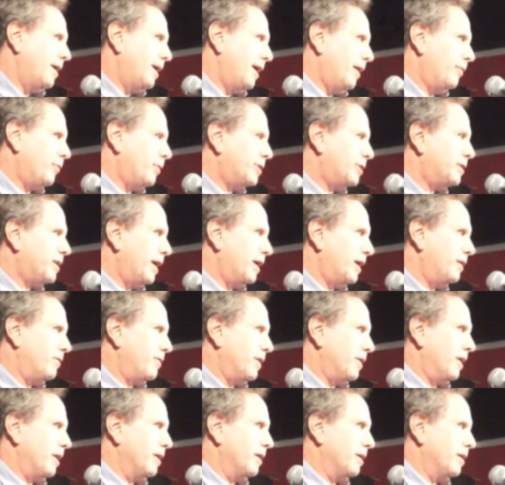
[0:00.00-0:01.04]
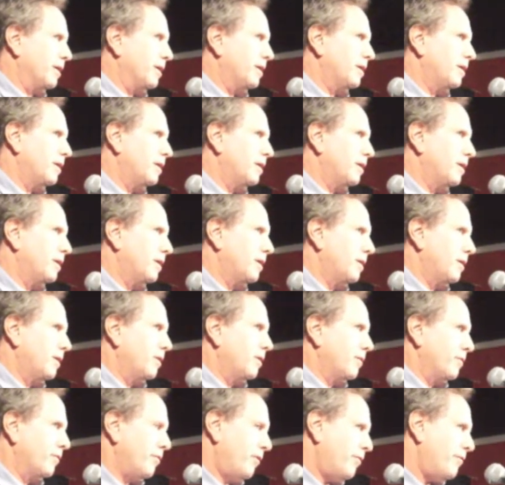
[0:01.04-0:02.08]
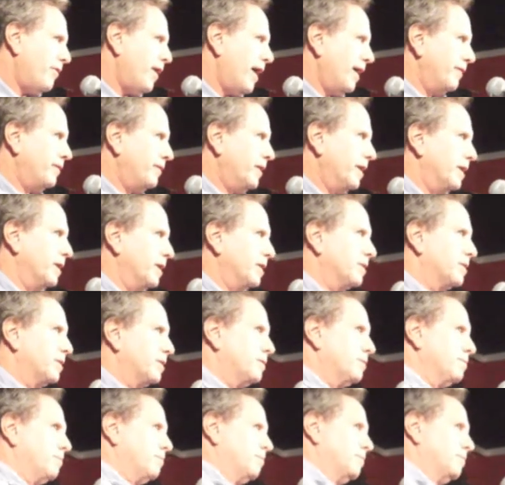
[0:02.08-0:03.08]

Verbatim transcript: And we stayed there for five days.